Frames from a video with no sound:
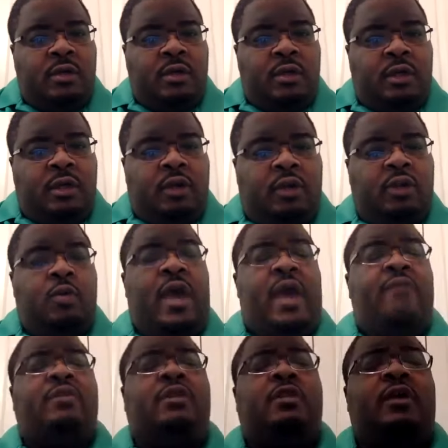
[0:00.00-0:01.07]
You know, you
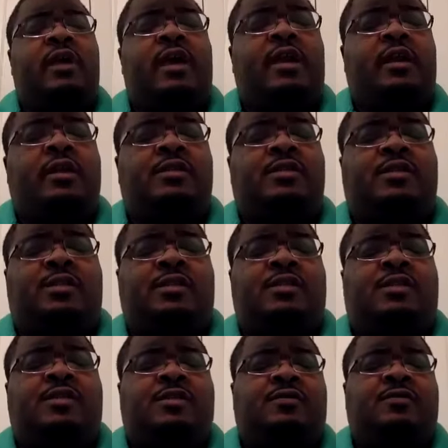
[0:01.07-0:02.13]
have to look at it in the
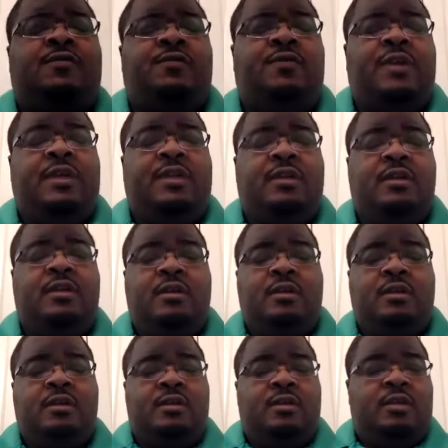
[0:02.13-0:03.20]
sense of, and,
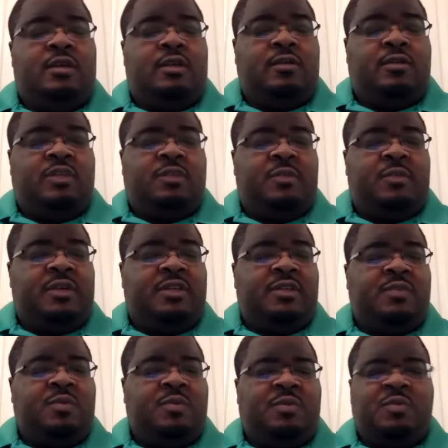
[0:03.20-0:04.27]
you know, just because,
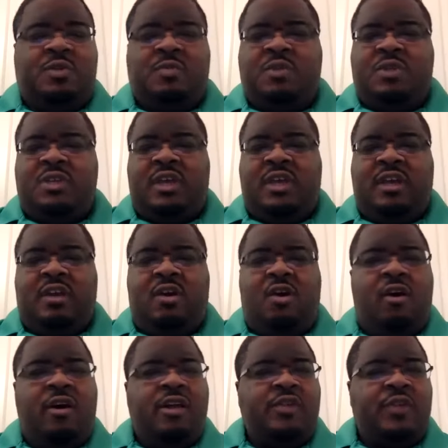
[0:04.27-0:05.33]
what did he get, a
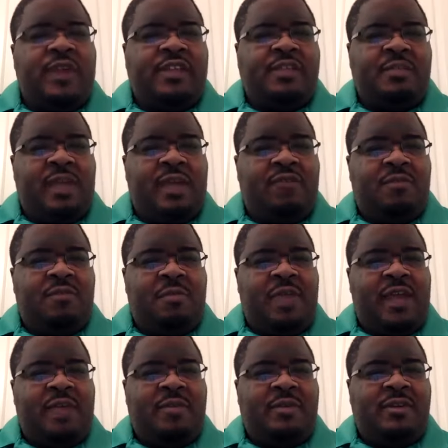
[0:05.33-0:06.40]
heart transplant from a
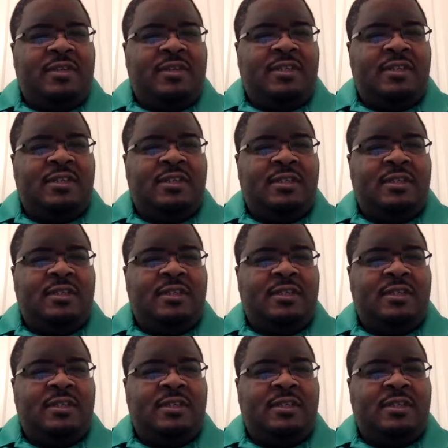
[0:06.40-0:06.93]
Black person?